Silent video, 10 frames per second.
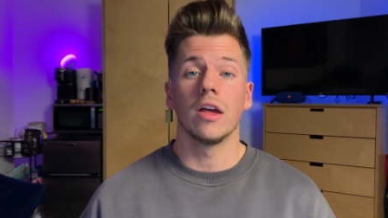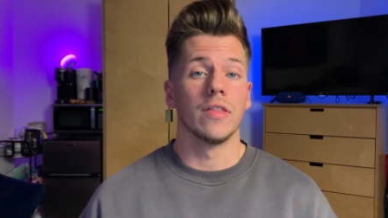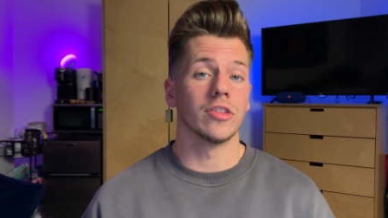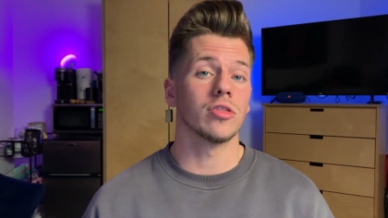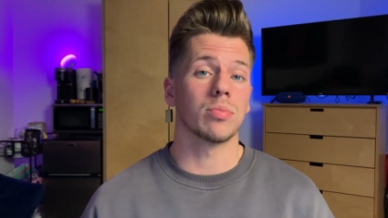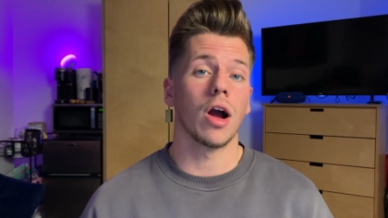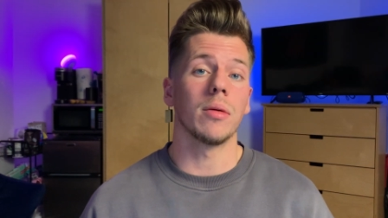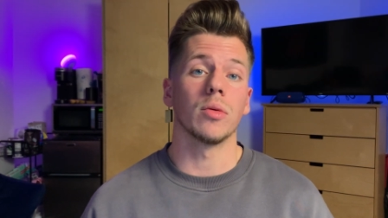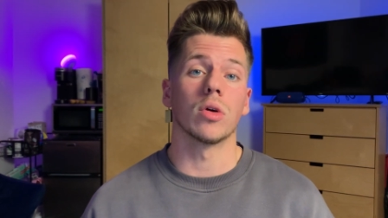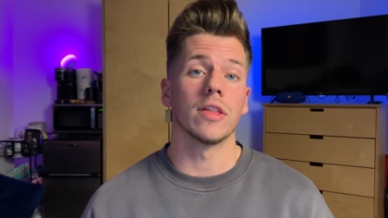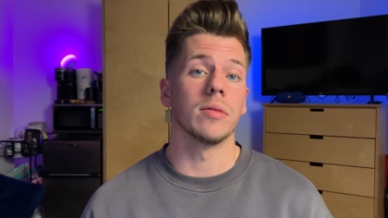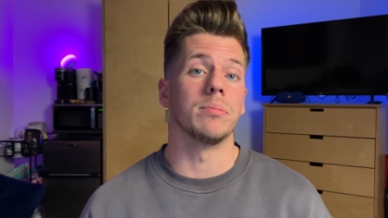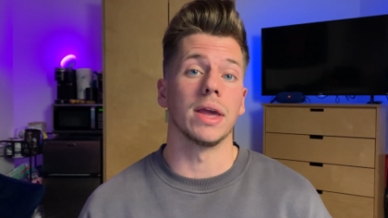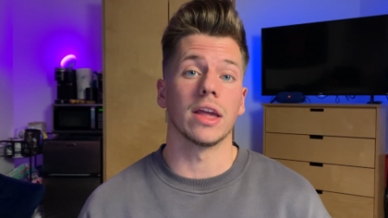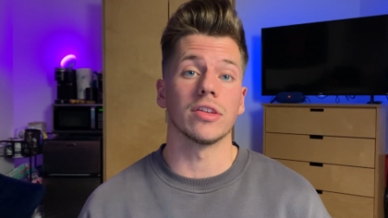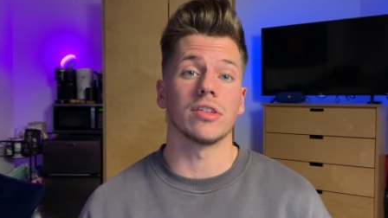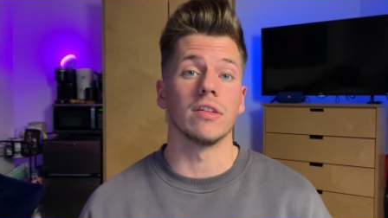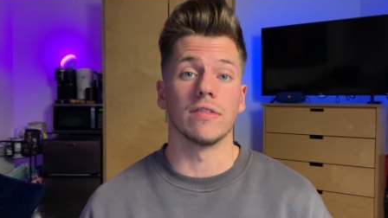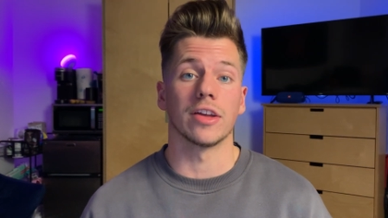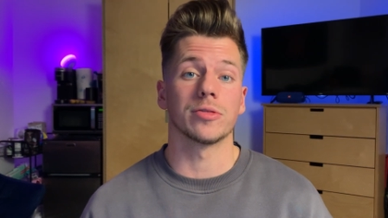This is probably one of the biggest
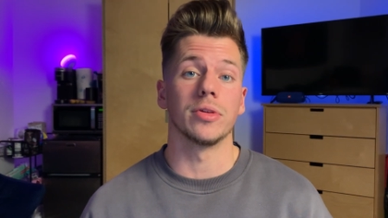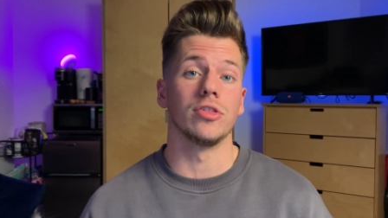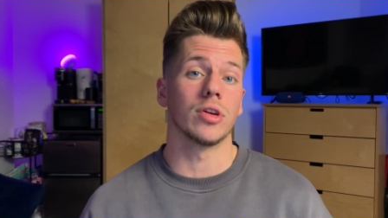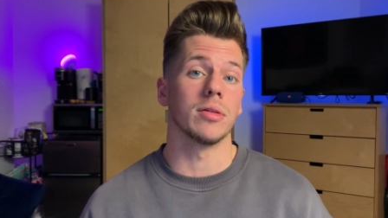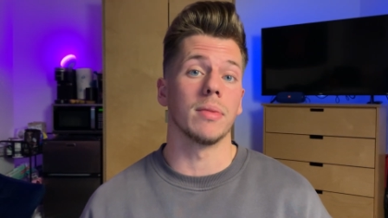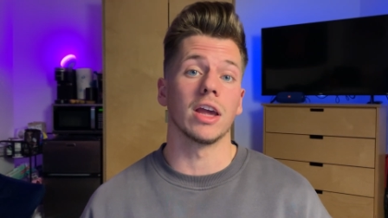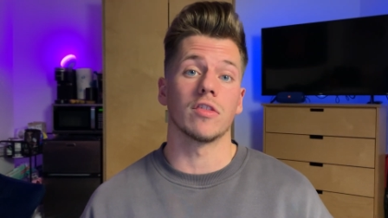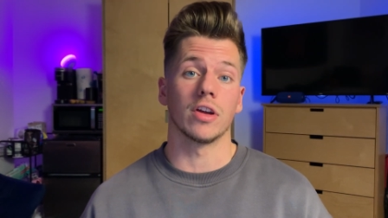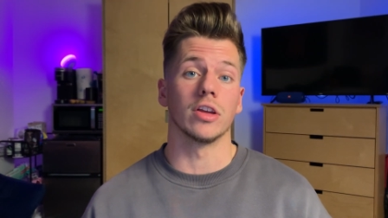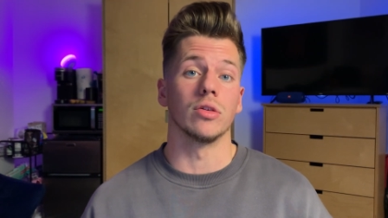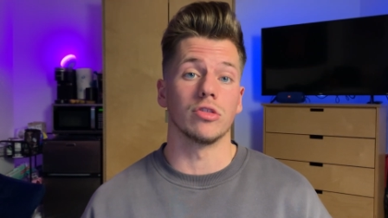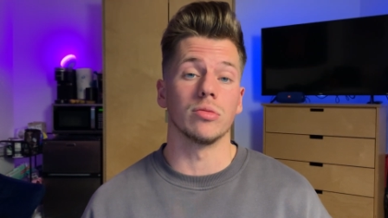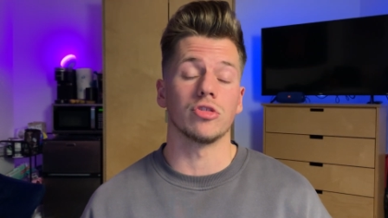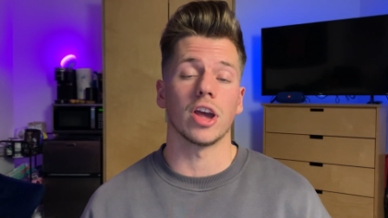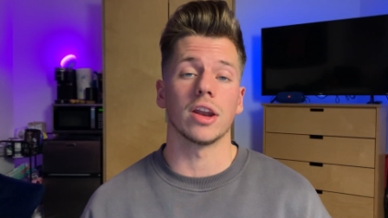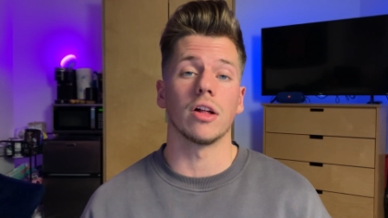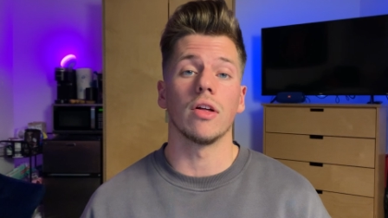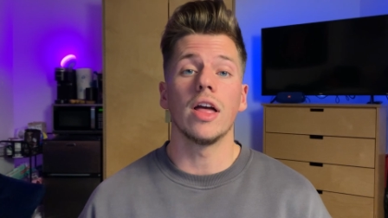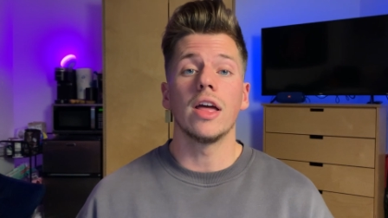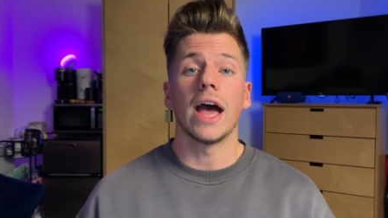investments you can make for your YouTube channel
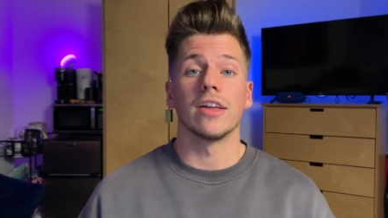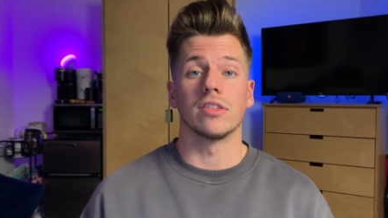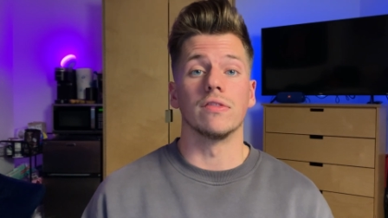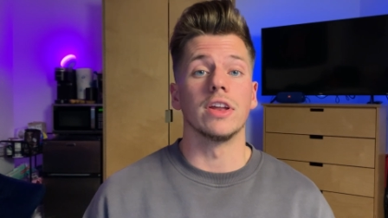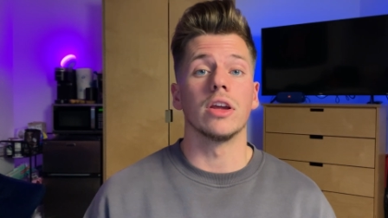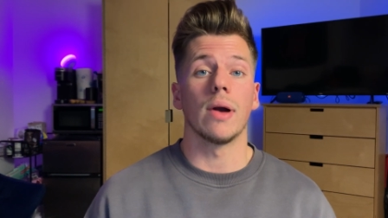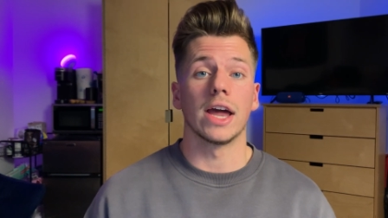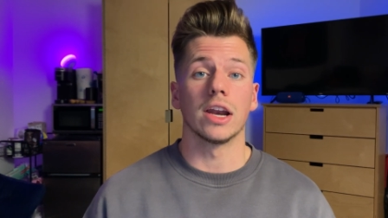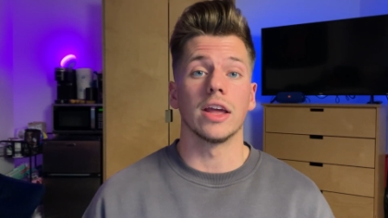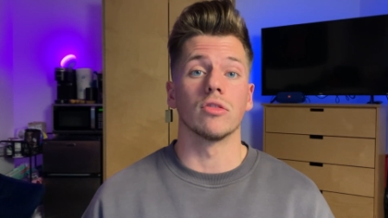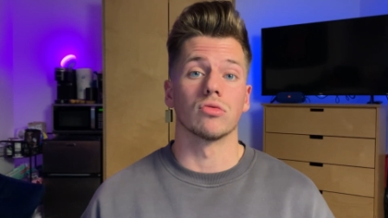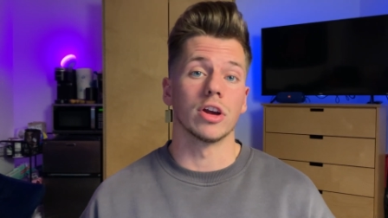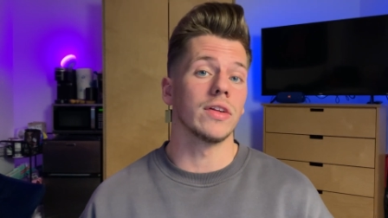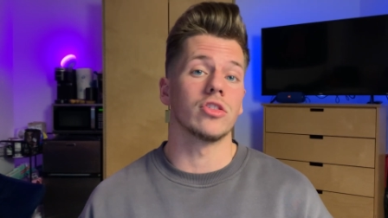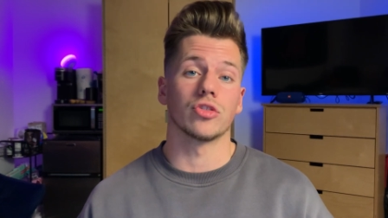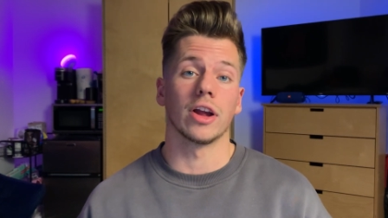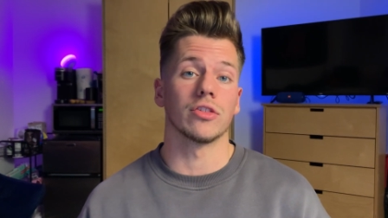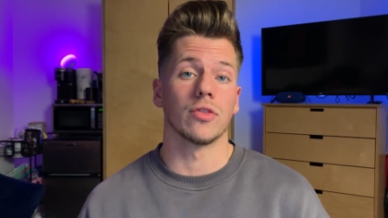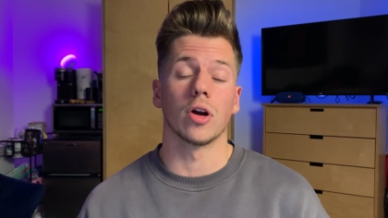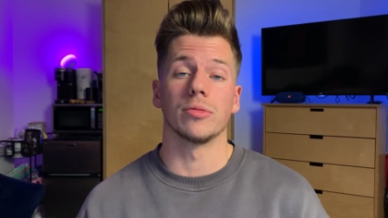as the video editing really
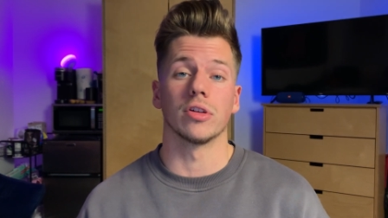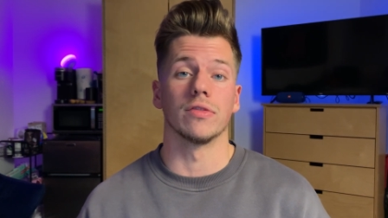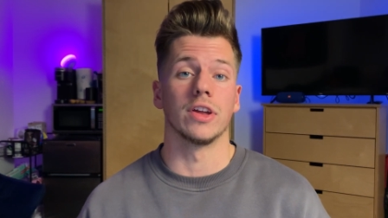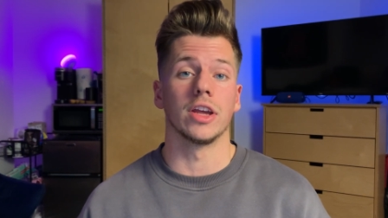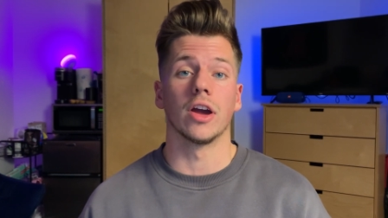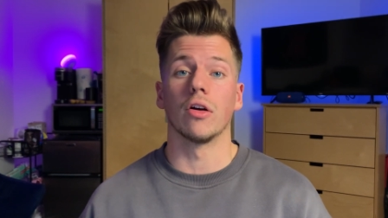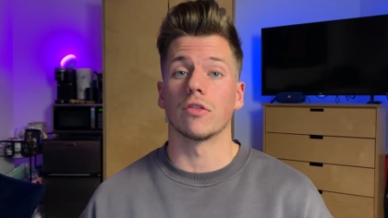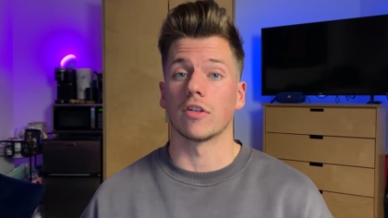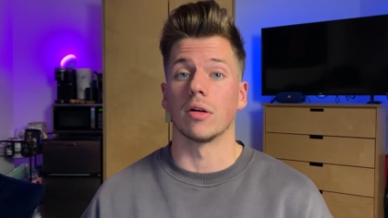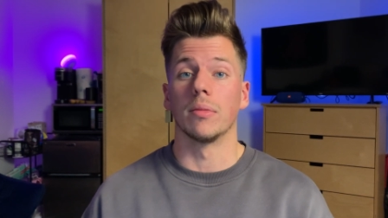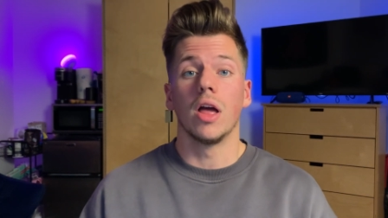transforms your video from